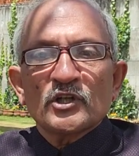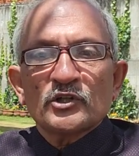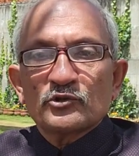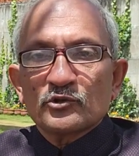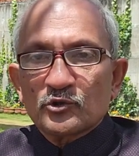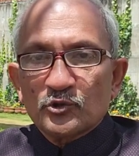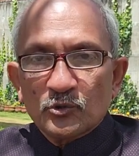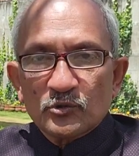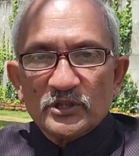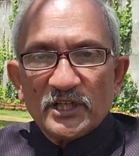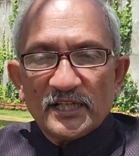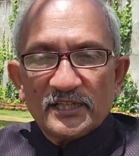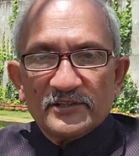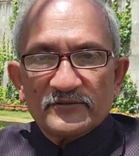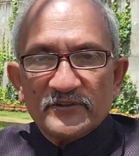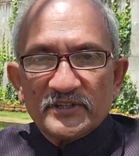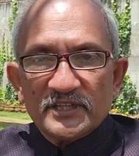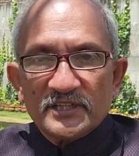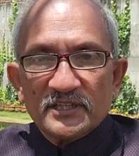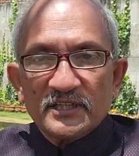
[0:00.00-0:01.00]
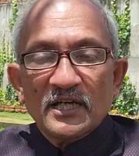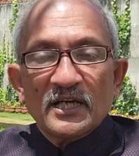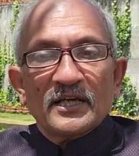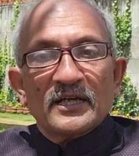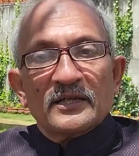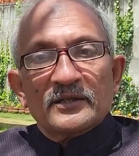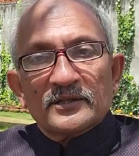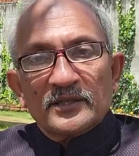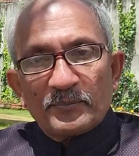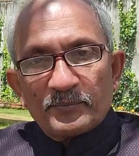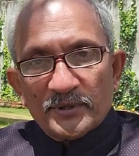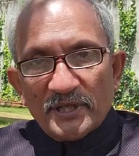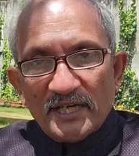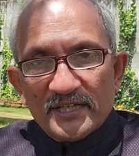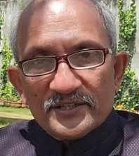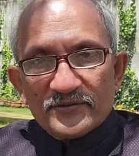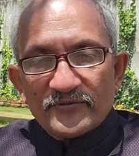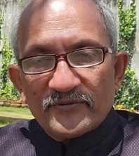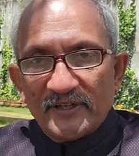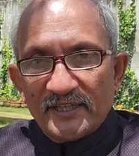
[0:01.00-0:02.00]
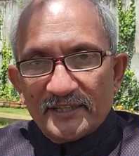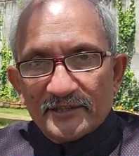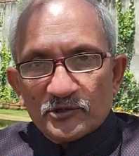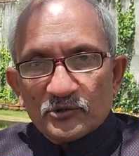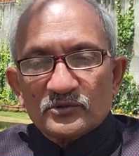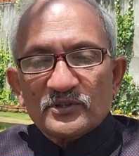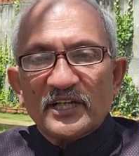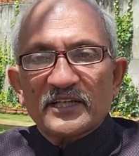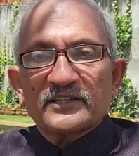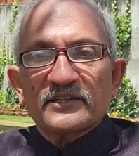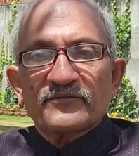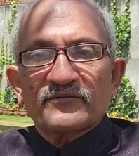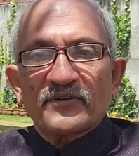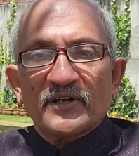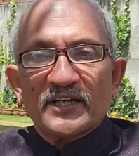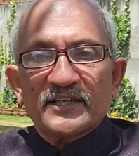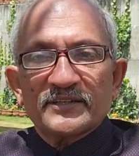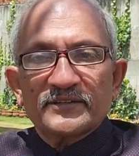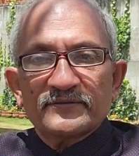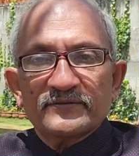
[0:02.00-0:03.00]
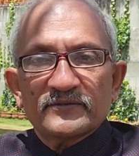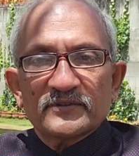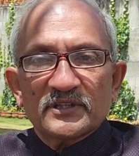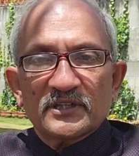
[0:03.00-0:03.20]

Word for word: you took delivery, the price fell to 95,